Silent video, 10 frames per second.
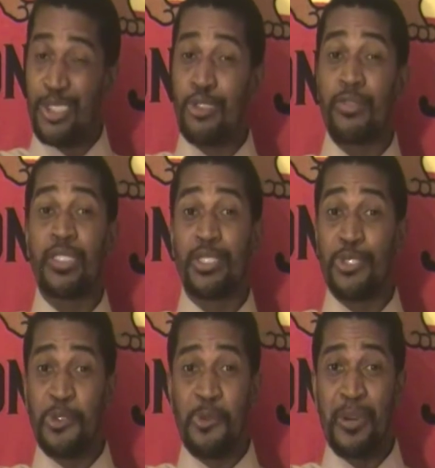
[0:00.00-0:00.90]

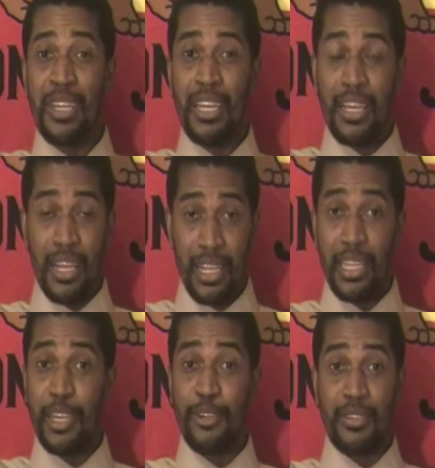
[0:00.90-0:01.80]
crystal
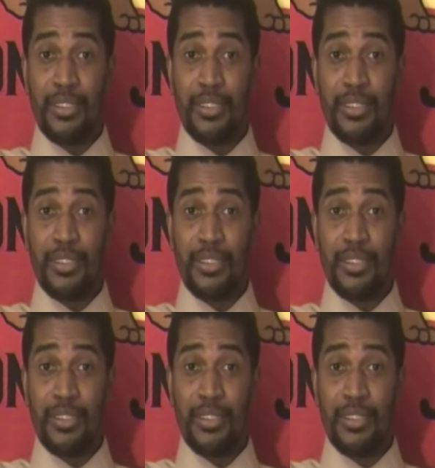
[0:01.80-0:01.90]
clear.